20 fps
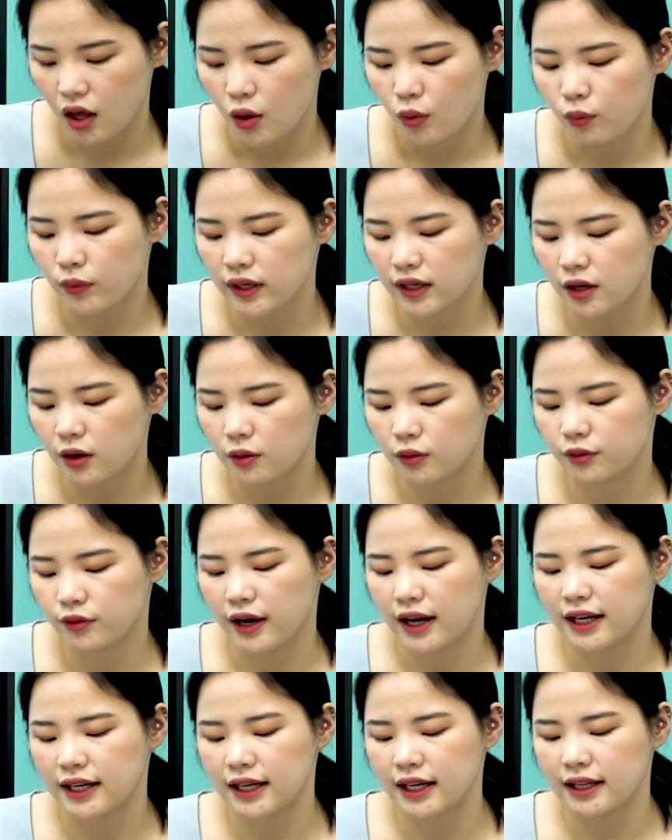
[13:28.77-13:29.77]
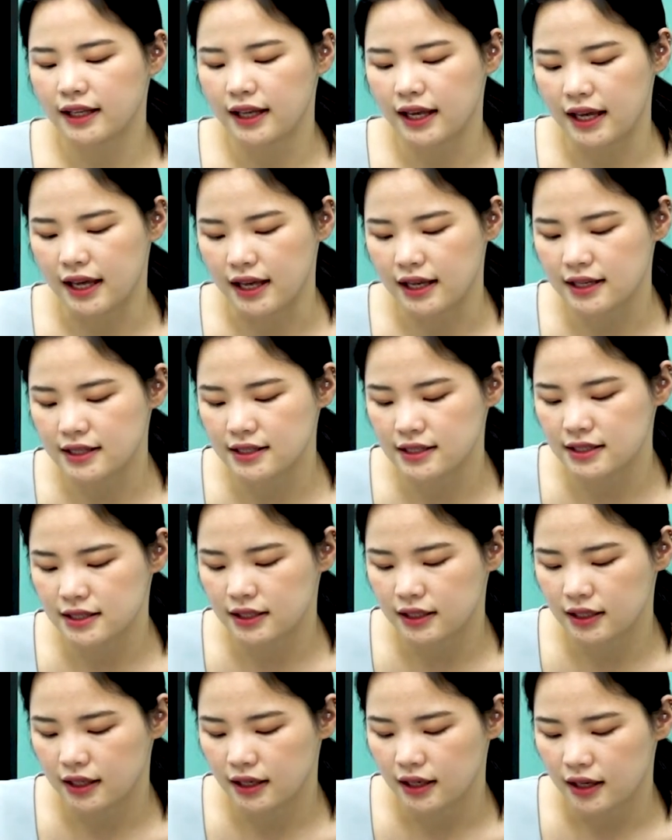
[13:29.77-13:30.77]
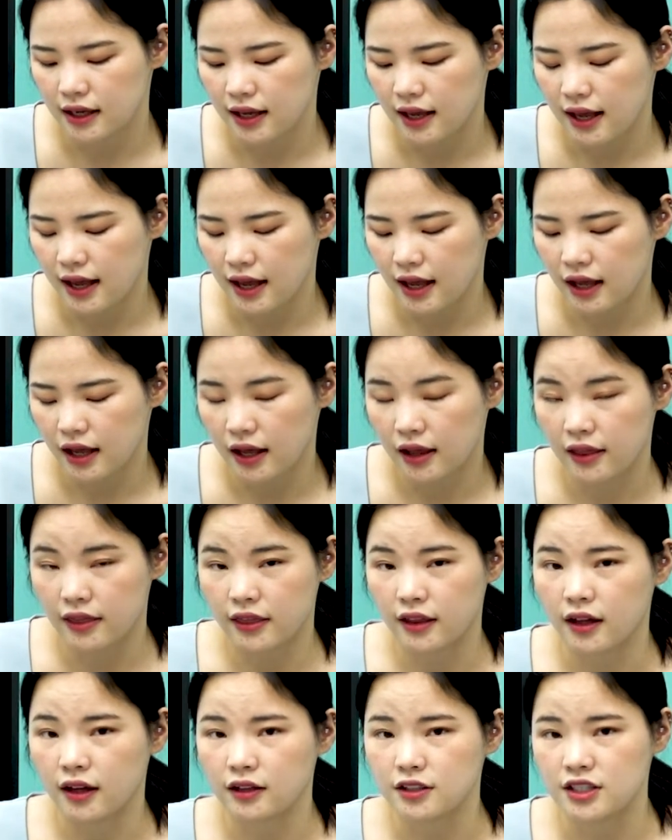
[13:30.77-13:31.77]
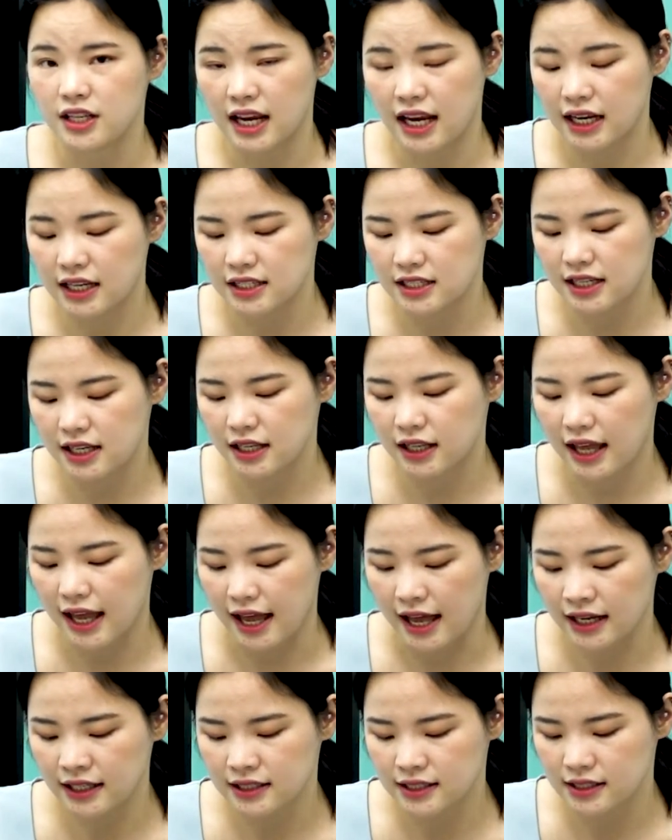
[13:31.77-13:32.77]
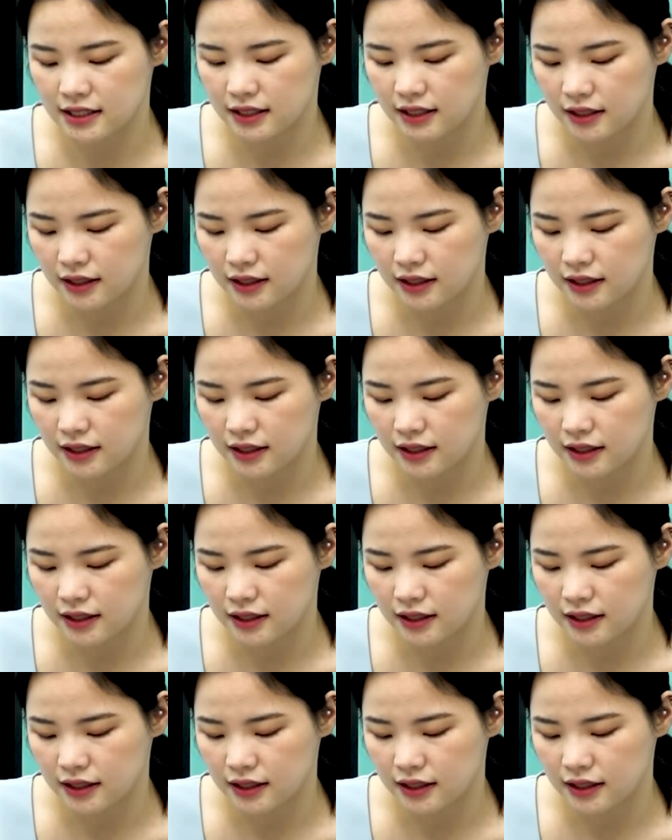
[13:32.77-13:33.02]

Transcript: we know gradient is the change in x